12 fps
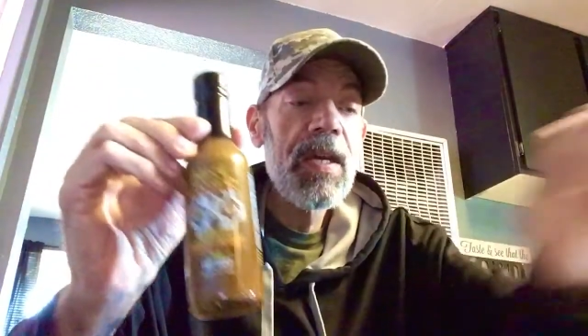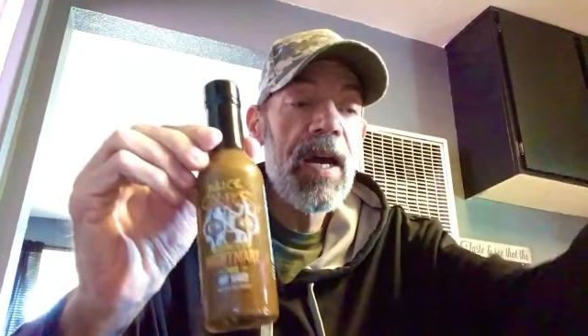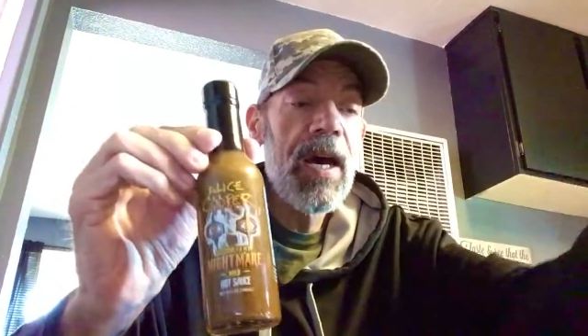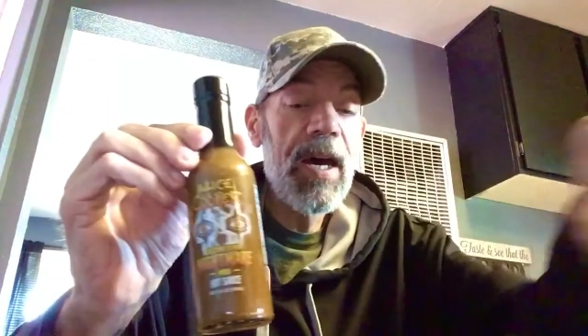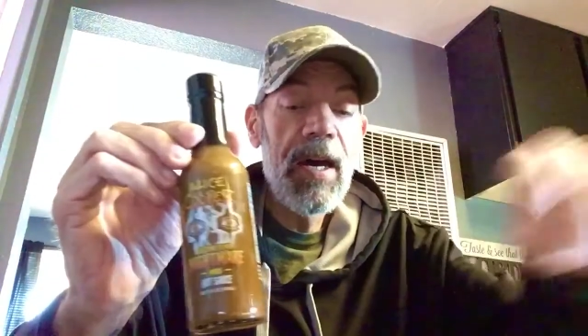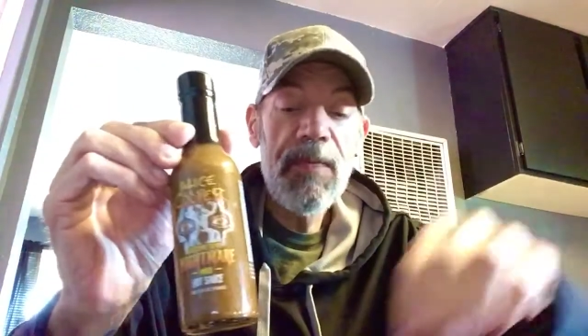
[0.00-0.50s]

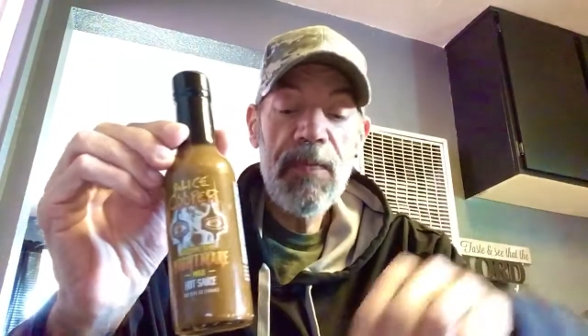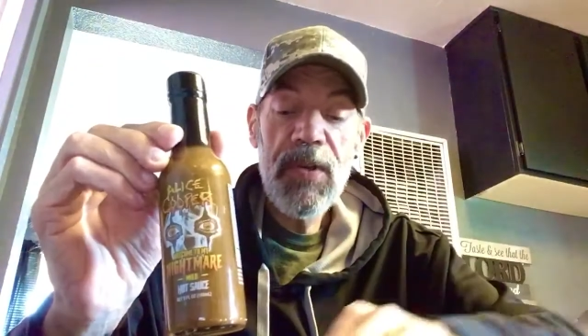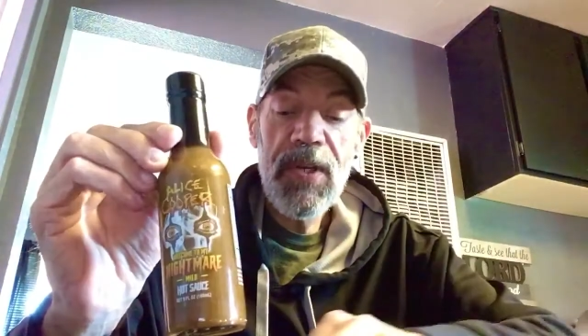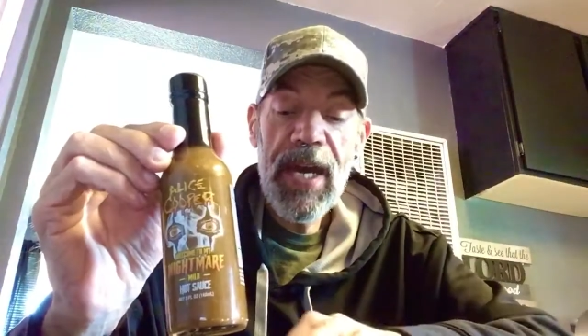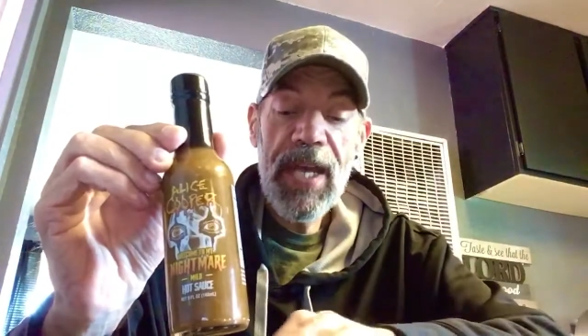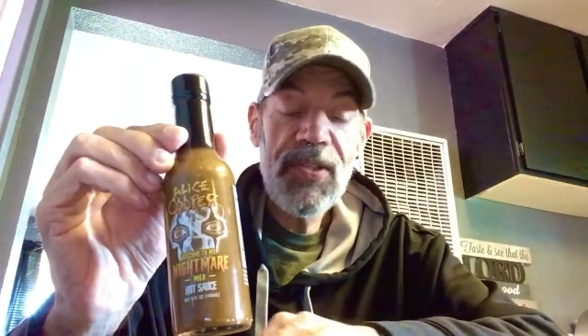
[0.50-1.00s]
for
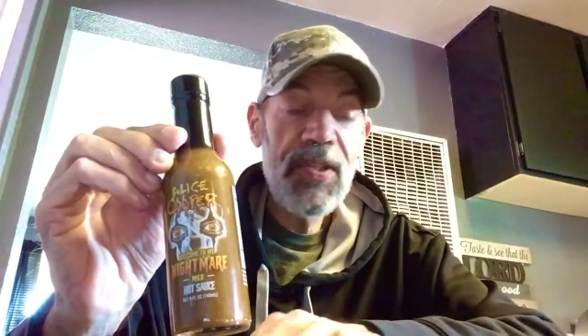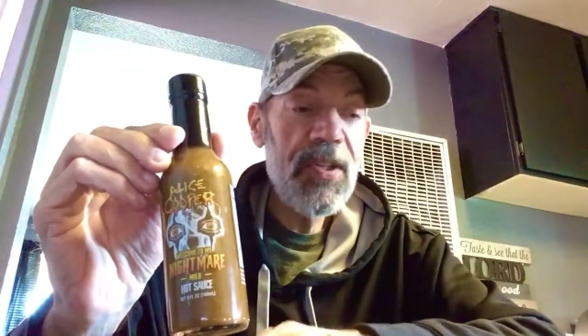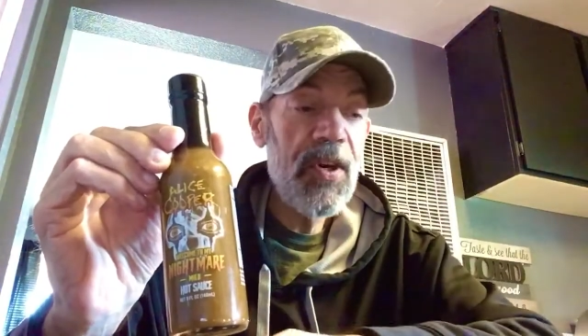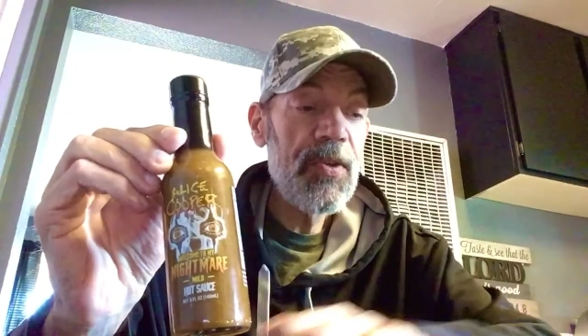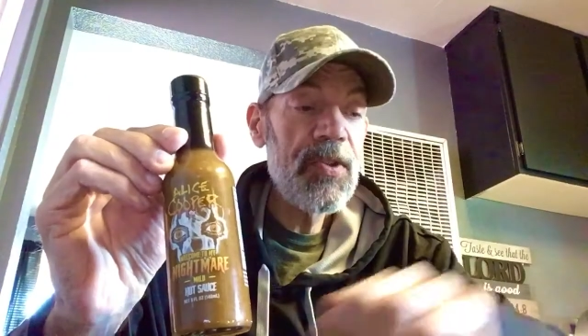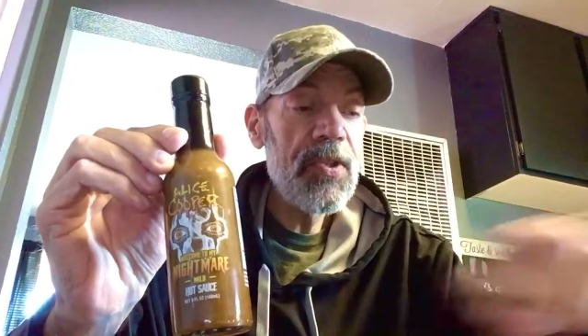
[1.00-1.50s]
you guys to
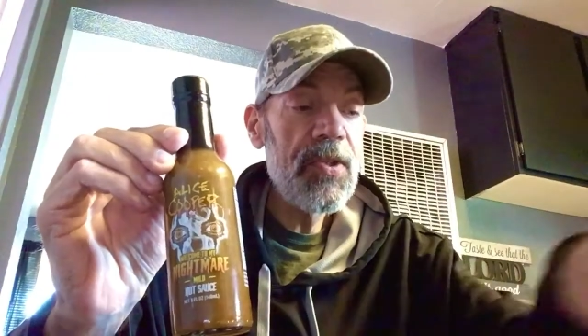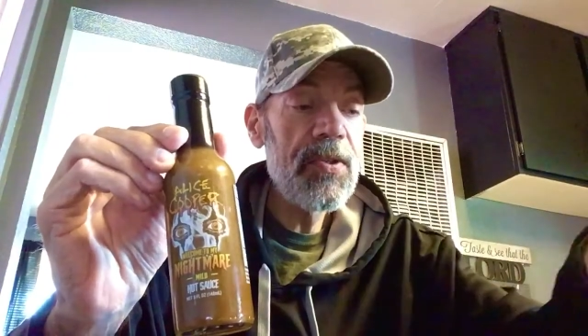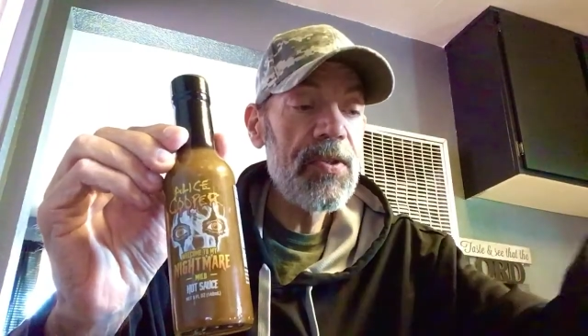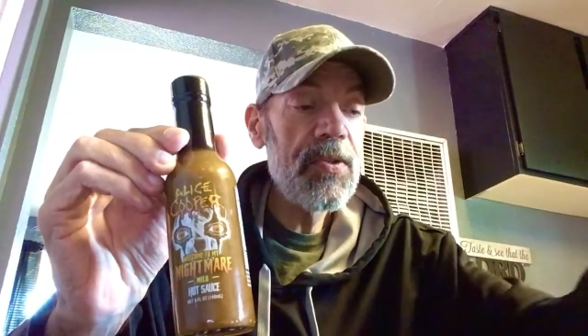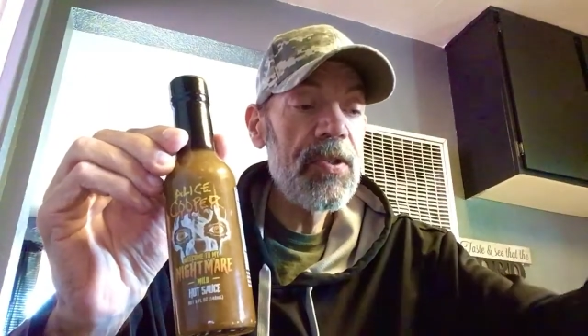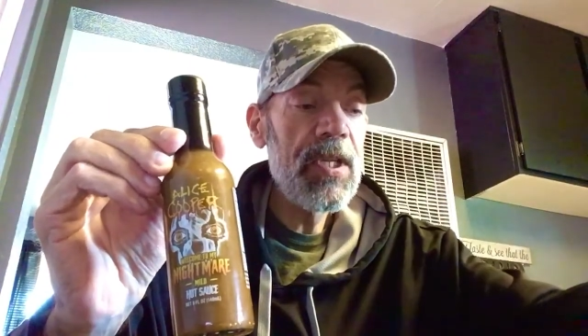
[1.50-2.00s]
go
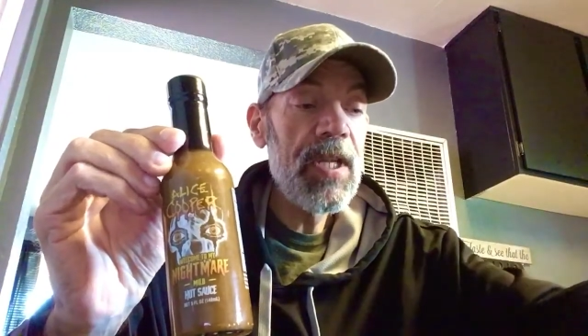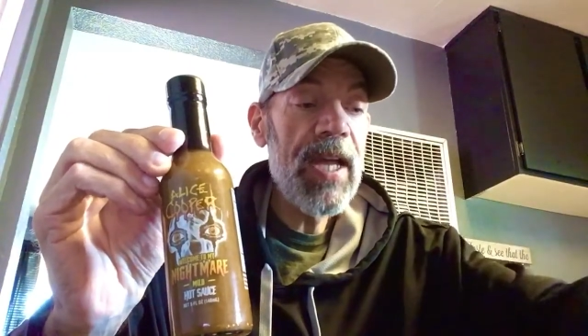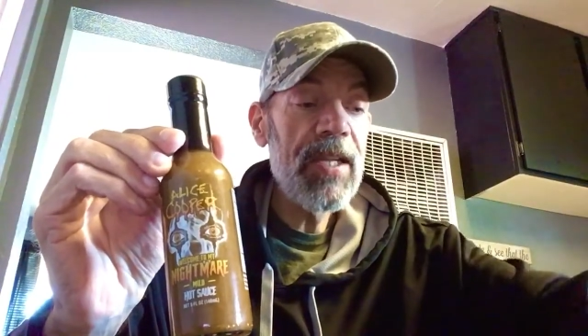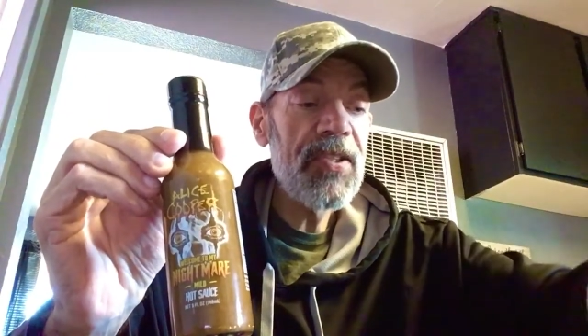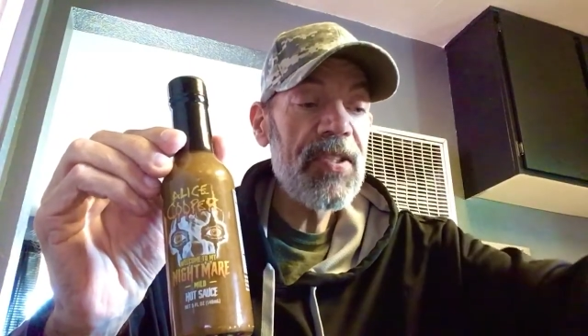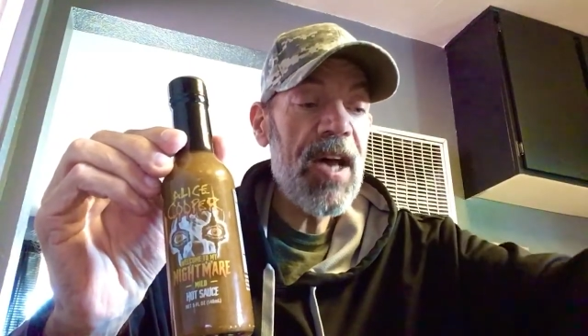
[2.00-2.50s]
to
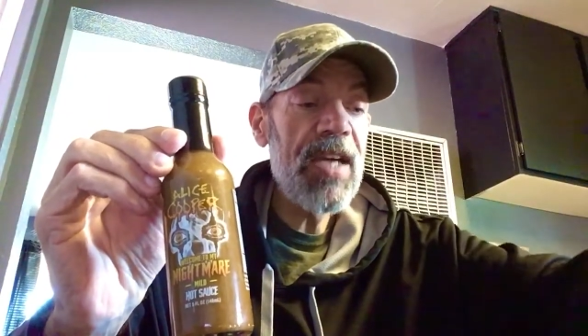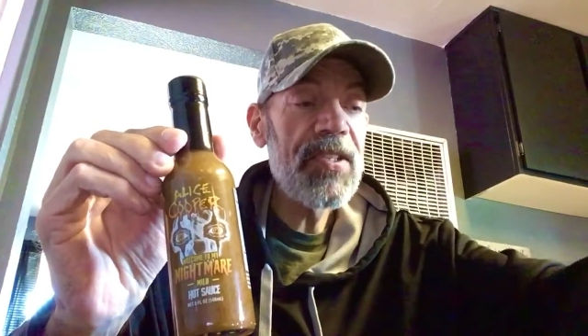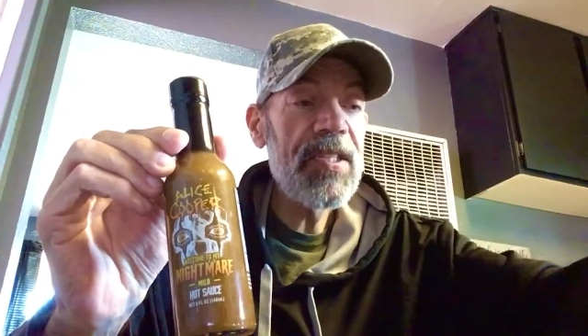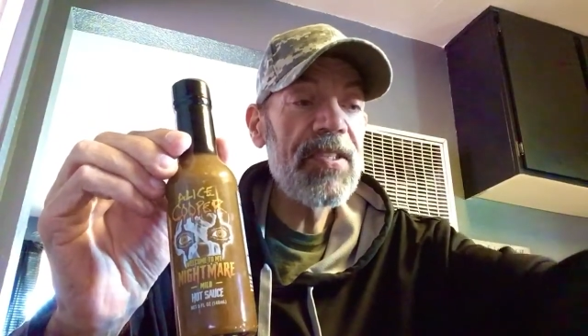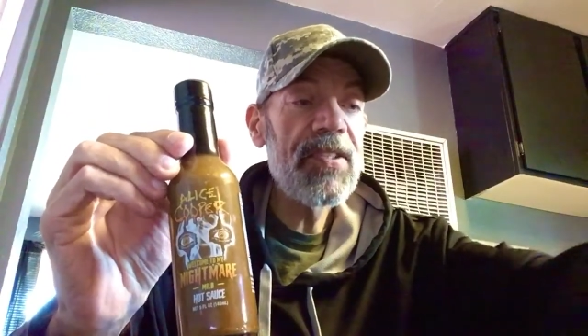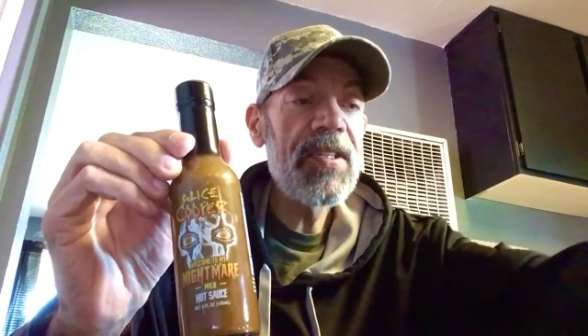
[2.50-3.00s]
United
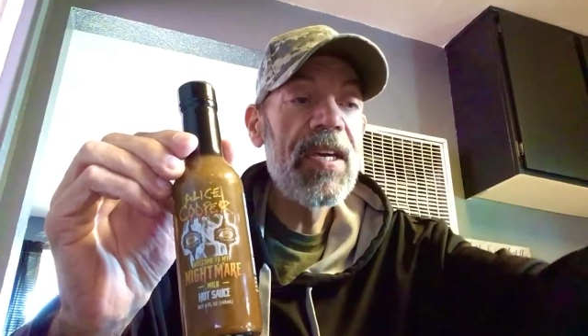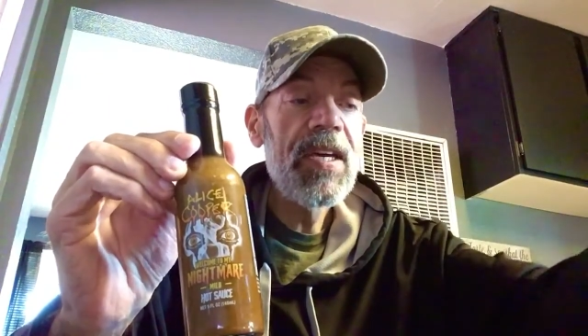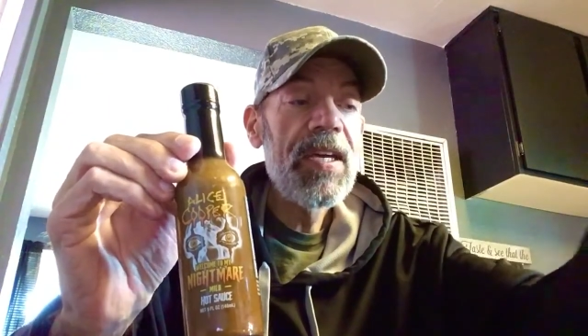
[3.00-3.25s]
Sauces,